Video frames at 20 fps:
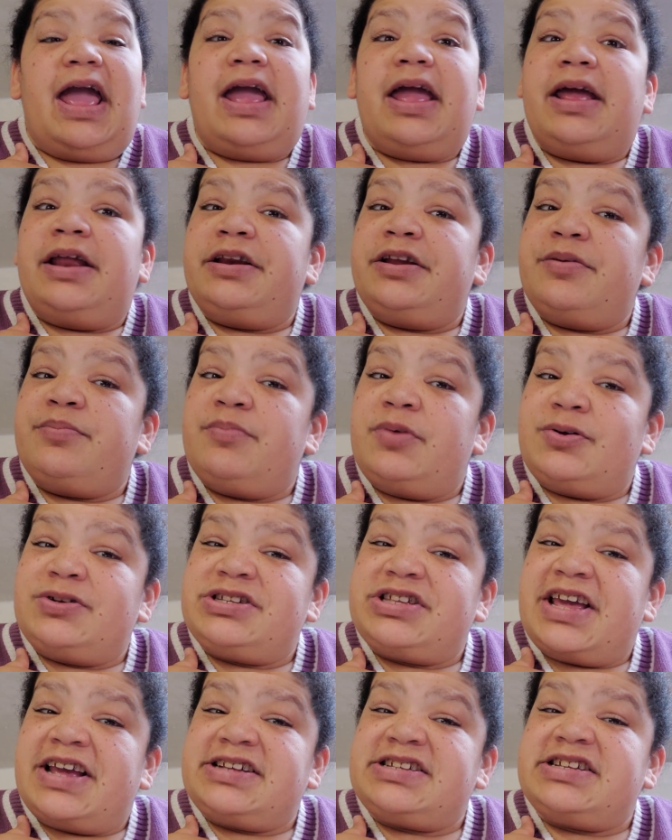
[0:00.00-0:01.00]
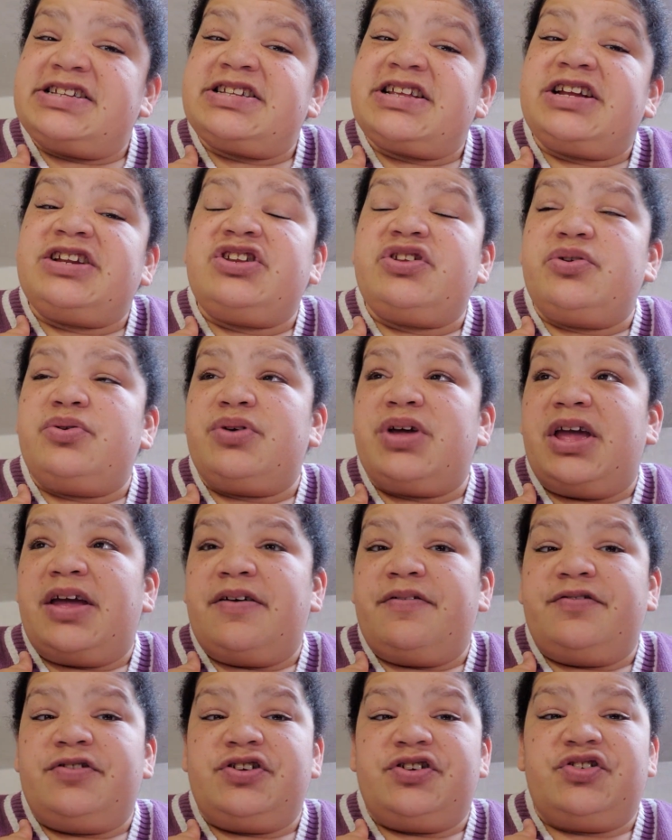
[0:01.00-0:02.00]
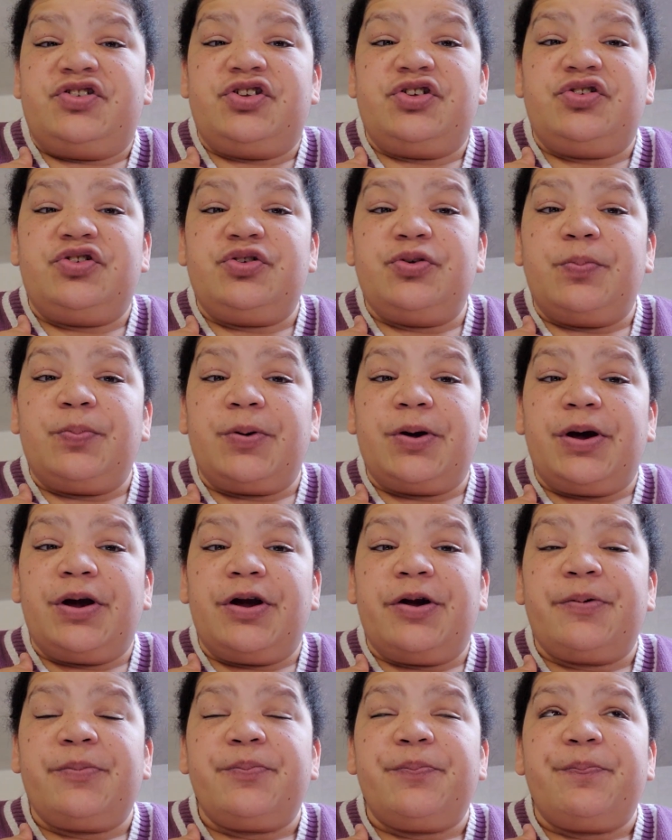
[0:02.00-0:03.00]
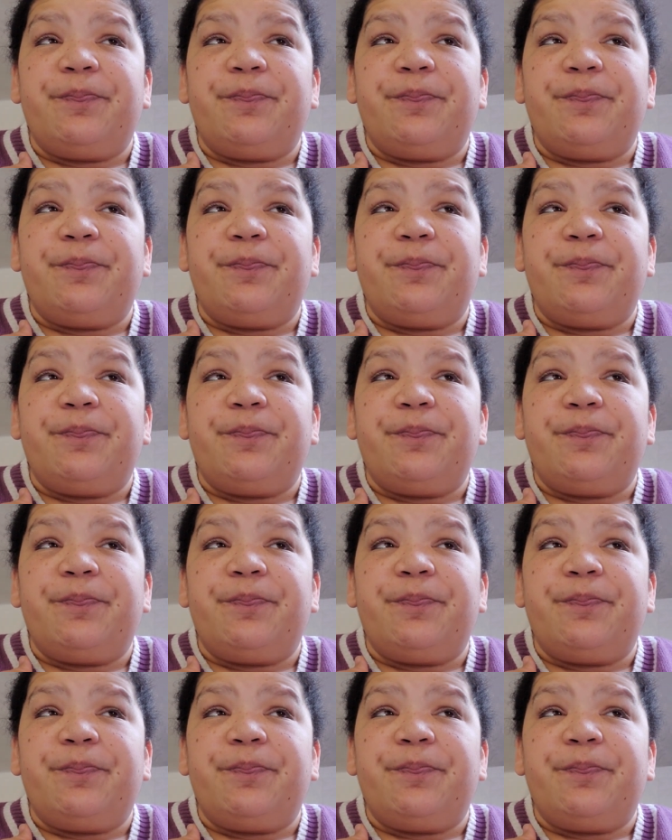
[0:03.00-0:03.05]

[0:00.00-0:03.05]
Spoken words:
in most cases, I do give just a super